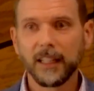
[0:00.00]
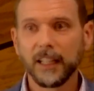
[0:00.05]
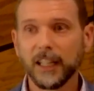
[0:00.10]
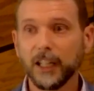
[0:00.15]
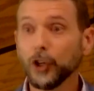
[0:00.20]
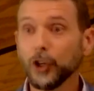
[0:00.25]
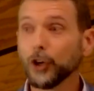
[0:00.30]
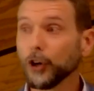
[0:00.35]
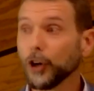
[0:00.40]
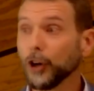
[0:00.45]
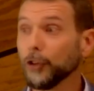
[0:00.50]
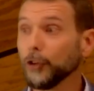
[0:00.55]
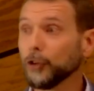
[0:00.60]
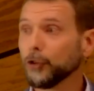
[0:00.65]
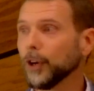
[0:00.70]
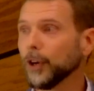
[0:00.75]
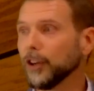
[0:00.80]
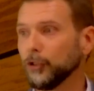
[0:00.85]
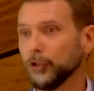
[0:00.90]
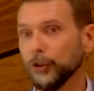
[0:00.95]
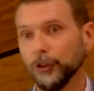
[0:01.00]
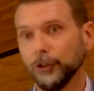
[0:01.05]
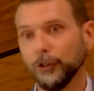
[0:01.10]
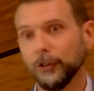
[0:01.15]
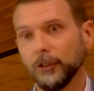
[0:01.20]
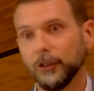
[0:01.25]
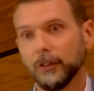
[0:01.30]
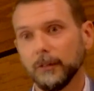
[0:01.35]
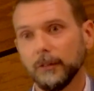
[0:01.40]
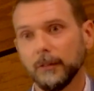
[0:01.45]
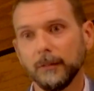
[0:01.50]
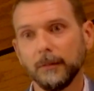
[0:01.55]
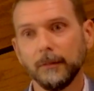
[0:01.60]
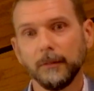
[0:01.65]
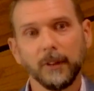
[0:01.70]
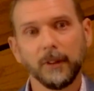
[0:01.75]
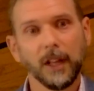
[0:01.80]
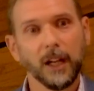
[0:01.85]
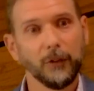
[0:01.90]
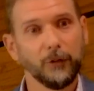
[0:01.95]
here are the treasures
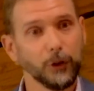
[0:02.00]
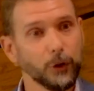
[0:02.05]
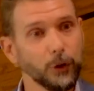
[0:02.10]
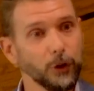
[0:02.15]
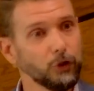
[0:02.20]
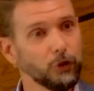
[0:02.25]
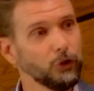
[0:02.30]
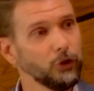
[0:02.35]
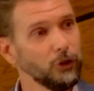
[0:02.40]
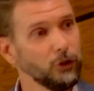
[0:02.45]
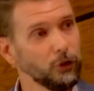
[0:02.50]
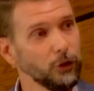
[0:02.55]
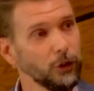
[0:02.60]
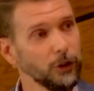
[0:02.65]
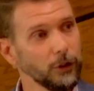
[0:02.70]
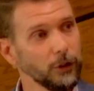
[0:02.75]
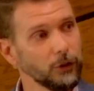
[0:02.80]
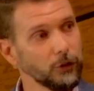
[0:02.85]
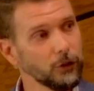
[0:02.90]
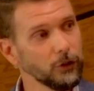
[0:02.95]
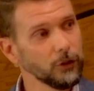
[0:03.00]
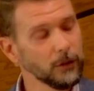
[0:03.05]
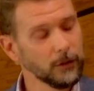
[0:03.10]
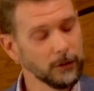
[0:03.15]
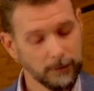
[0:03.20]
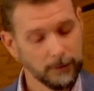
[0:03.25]
of the Christian church.